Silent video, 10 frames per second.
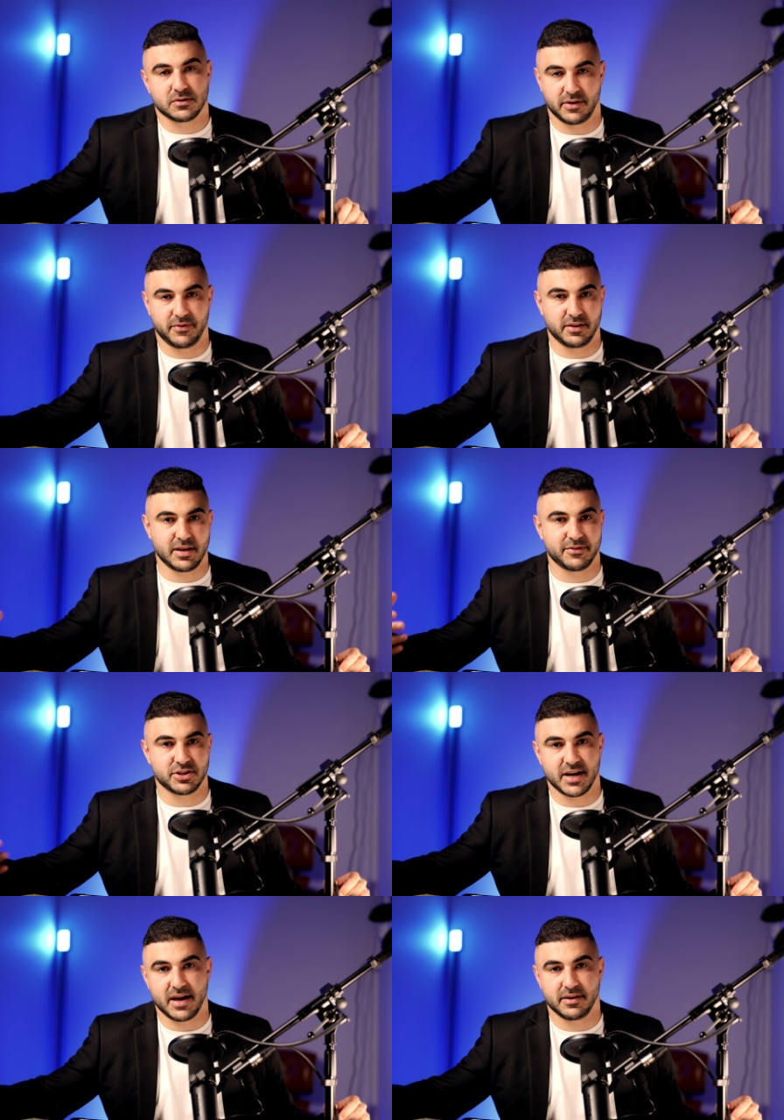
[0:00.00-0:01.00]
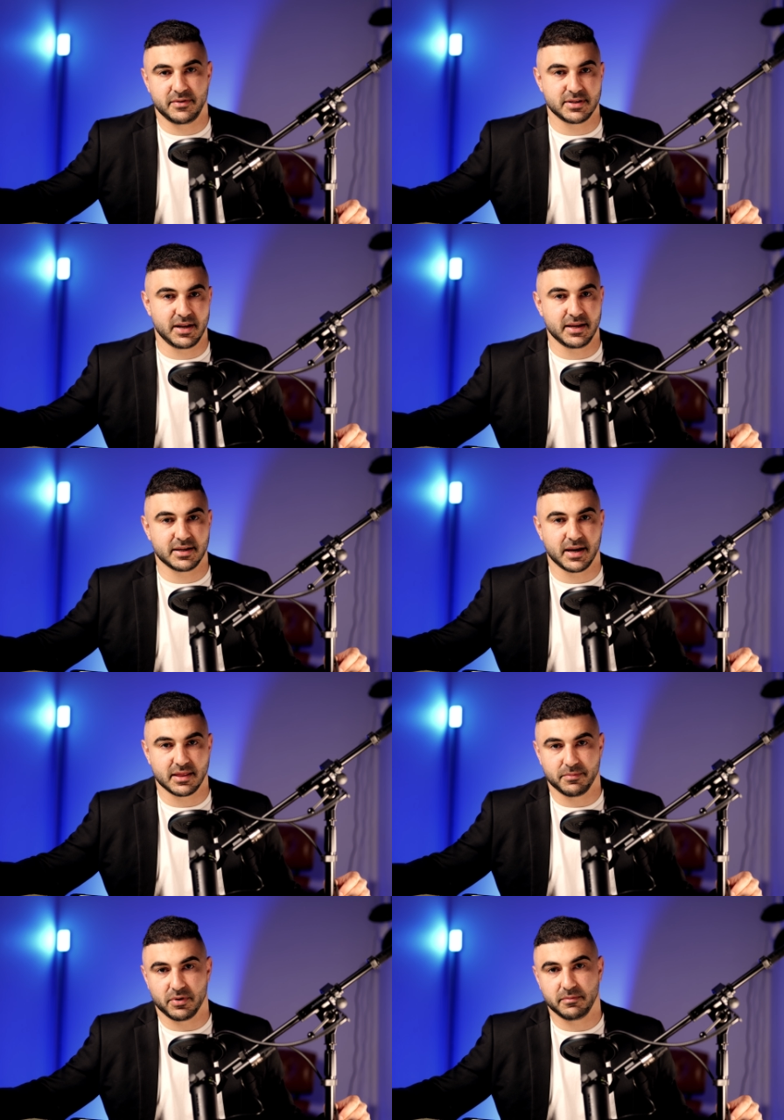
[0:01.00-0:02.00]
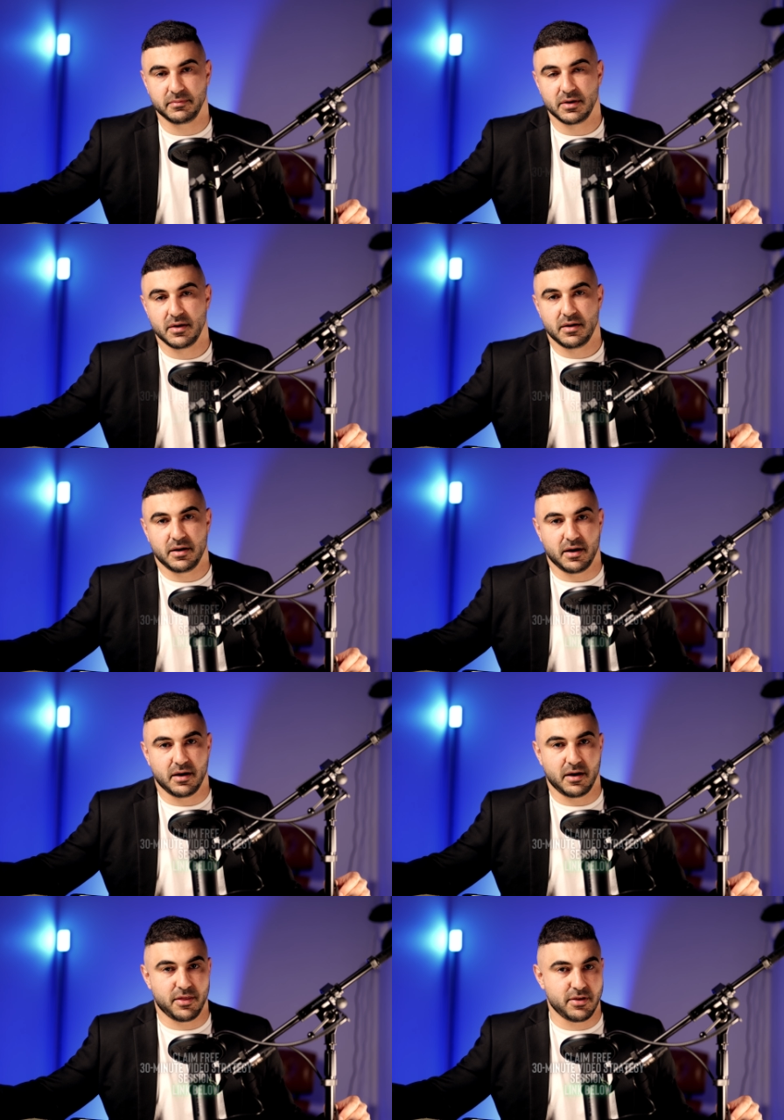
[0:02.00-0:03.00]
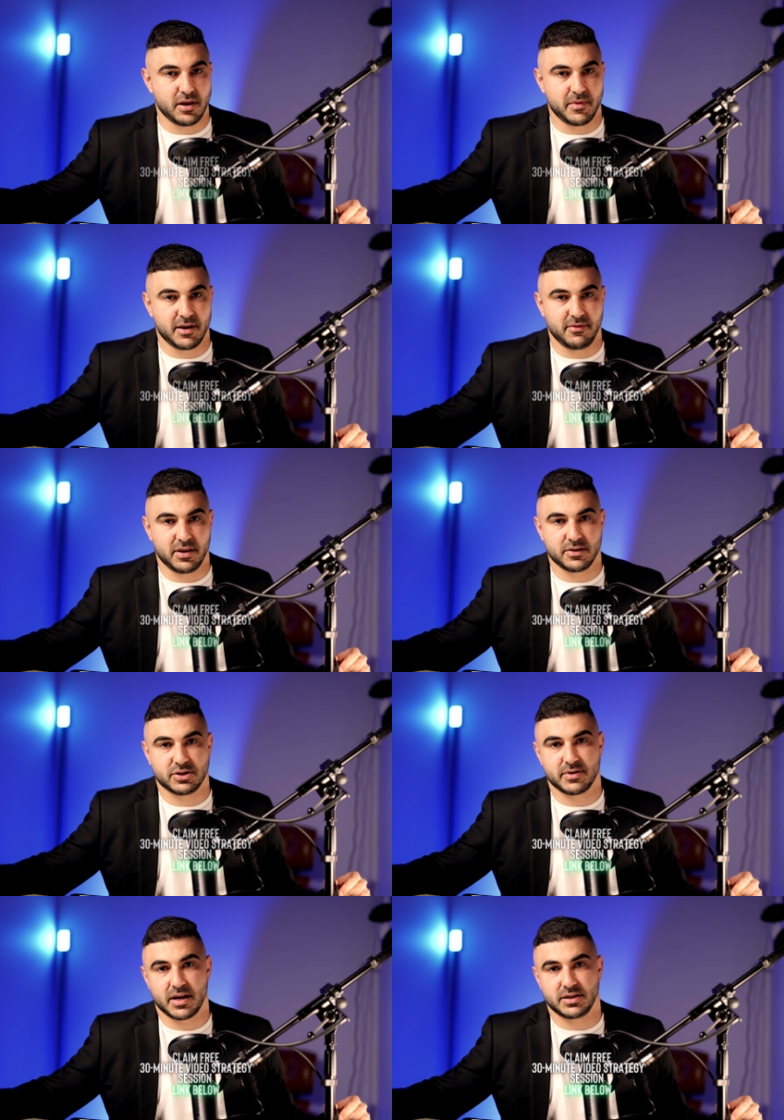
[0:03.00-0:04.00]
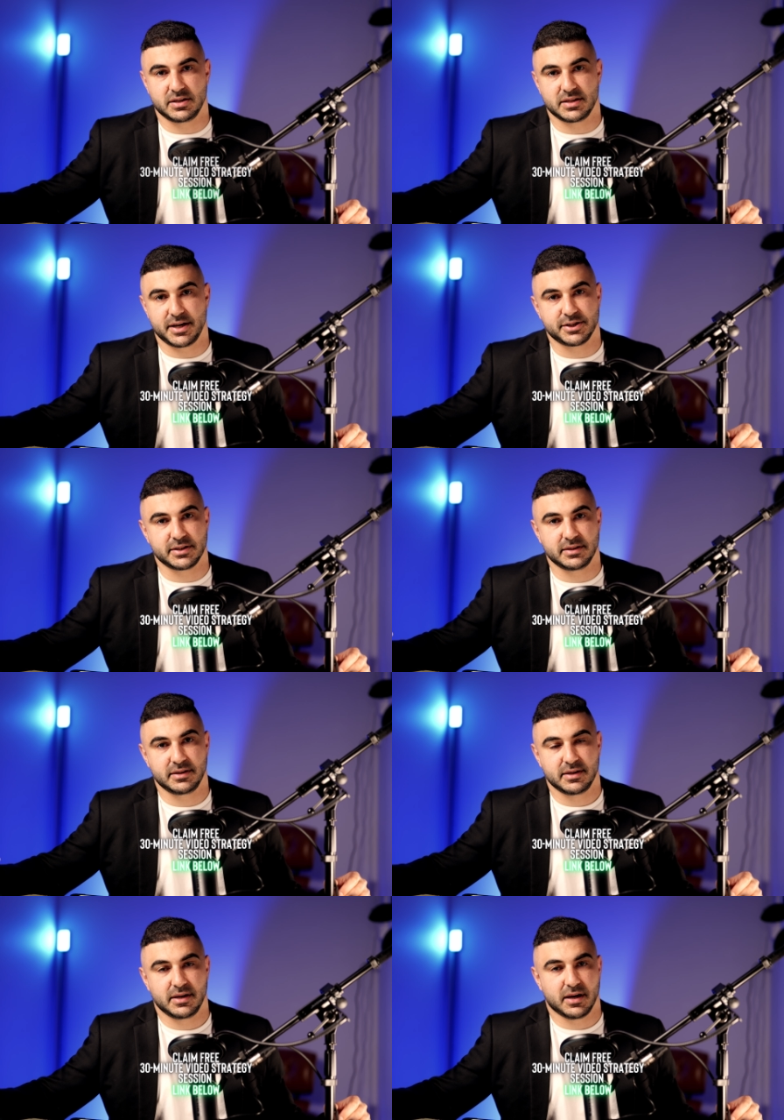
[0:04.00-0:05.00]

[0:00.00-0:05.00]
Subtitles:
So if you need to have a chat, there is a link at the bottom, a 30-minute video strategy session,